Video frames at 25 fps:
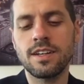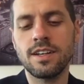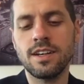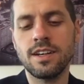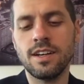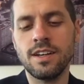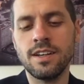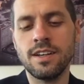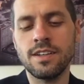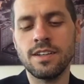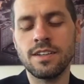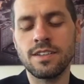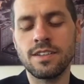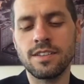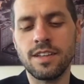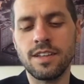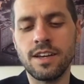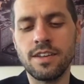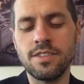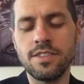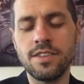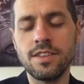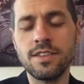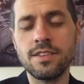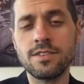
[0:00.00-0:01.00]
uh,
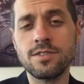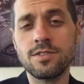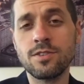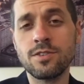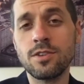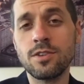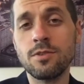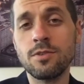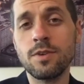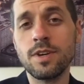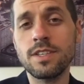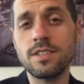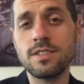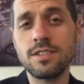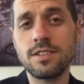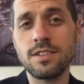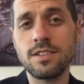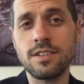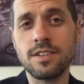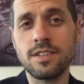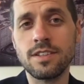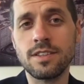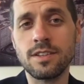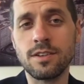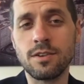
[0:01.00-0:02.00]
I think there's two ways to
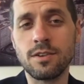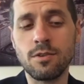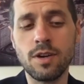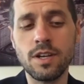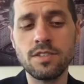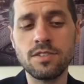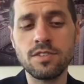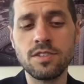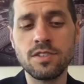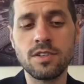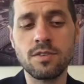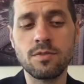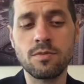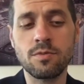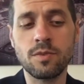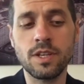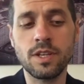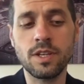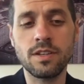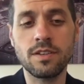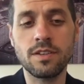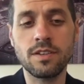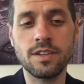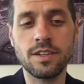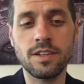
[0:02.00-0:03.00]
look at the question.
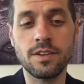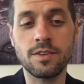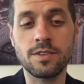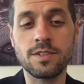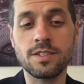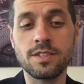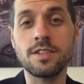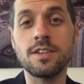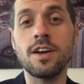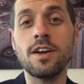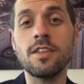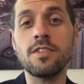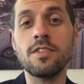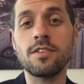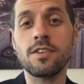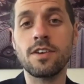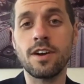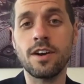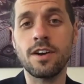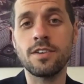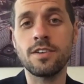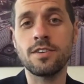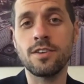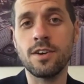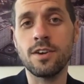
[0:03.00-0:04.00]
We, you know, it's another
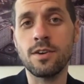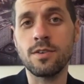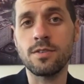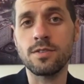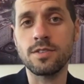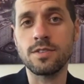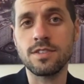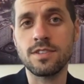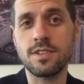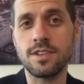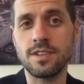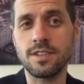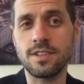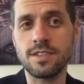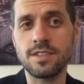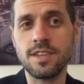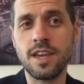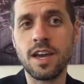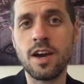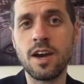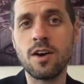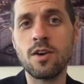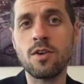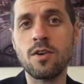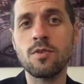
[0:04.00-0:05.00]
unknown still is
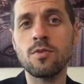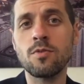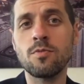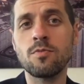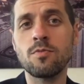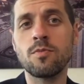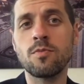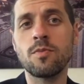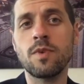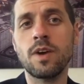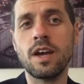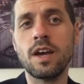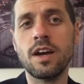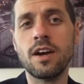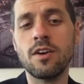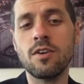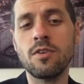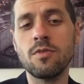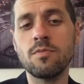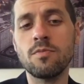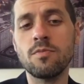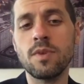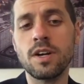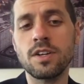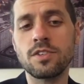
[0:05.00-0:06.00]
how
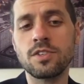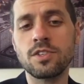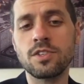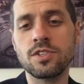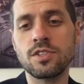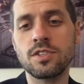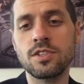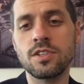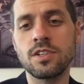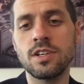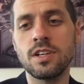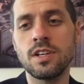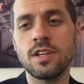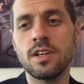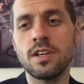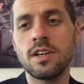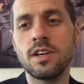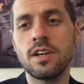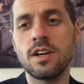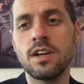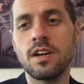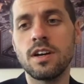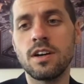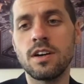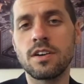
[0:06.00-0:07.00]
how much
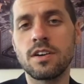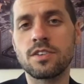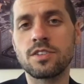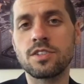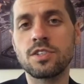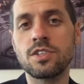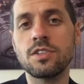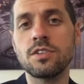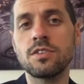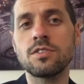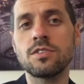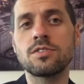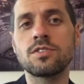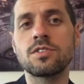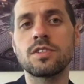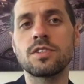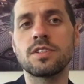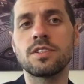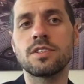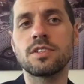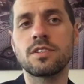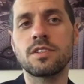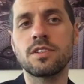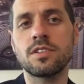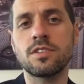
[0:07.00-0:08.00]
are
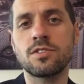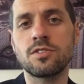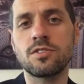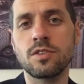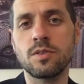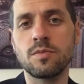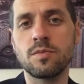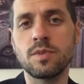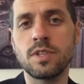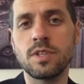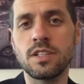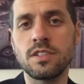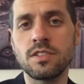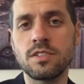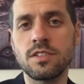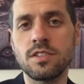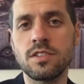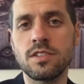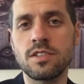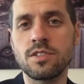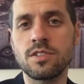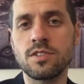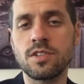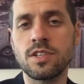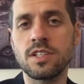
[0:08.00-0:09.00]
children contributing
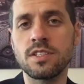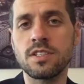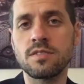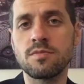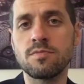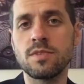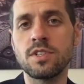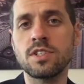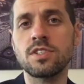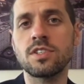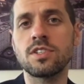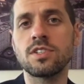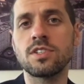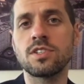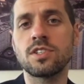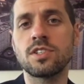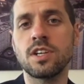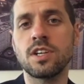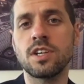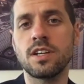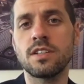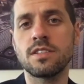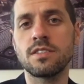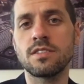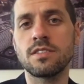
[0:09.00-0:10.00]
to the transmission
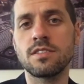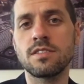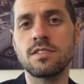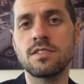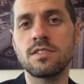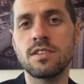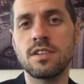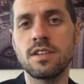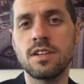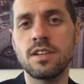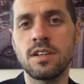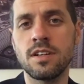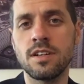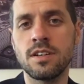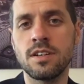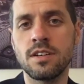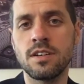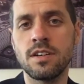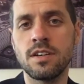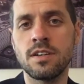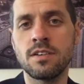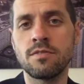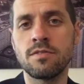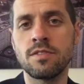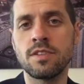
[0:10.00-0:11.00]
chains uh,
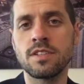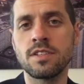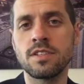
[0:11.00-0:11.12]
of